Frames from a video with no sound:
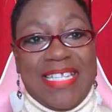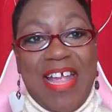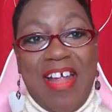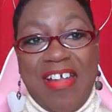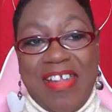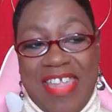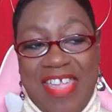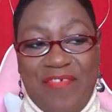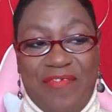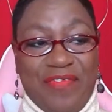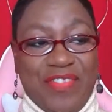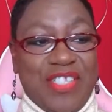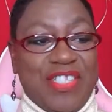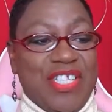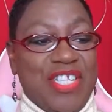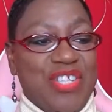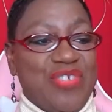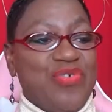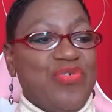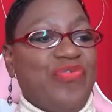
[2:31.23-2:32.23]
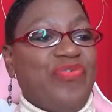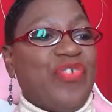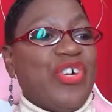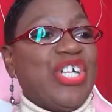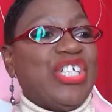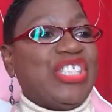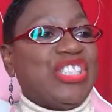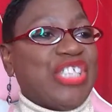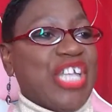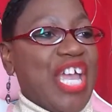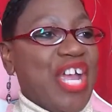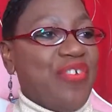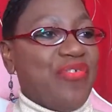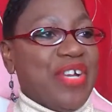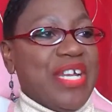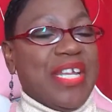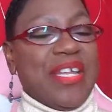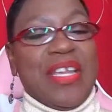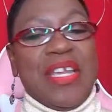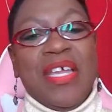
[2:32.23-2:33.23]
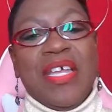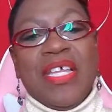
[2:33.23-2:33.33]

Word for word: our gift to you for sharing.